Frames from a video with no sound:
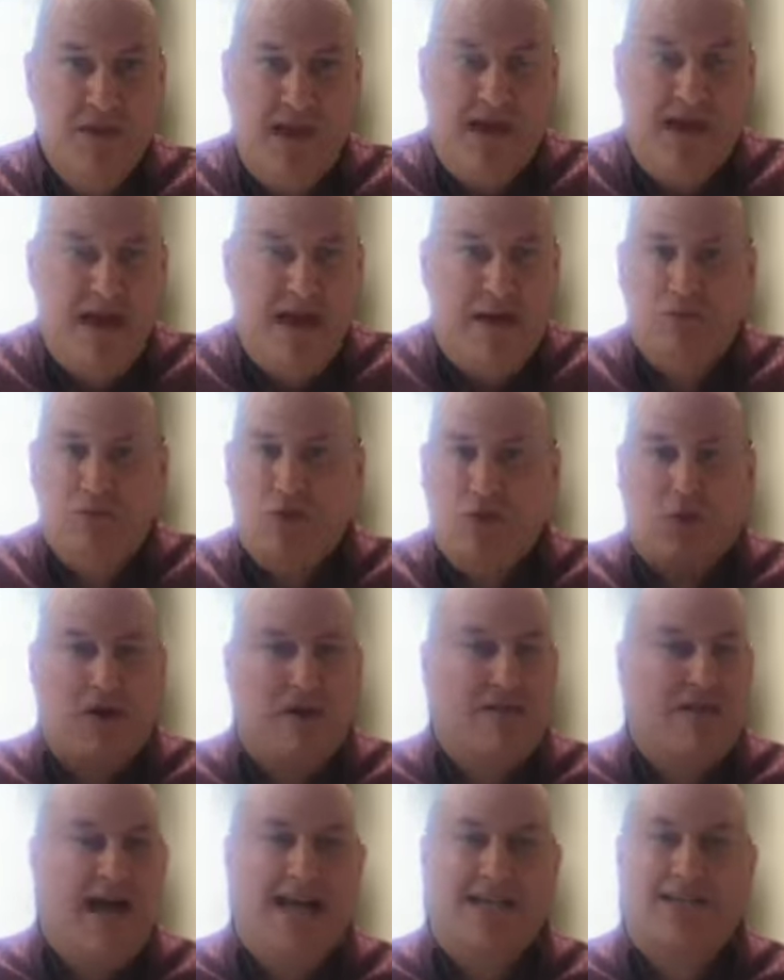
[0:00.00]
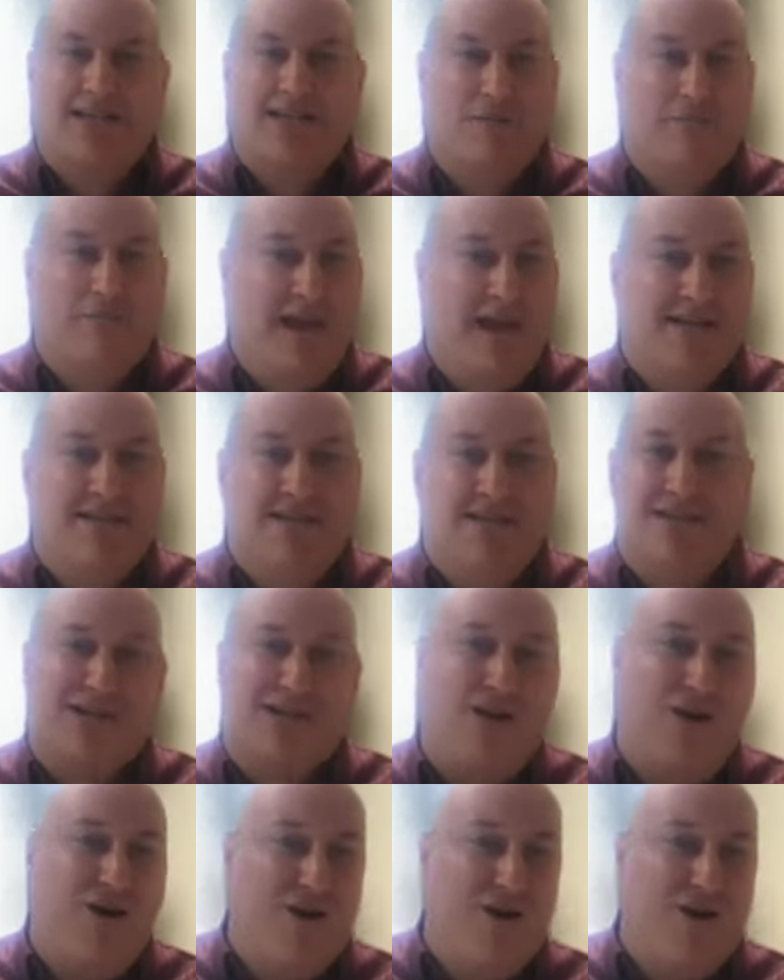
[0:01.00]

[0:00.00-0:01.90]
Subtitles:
I'm sure lots of debates. It's the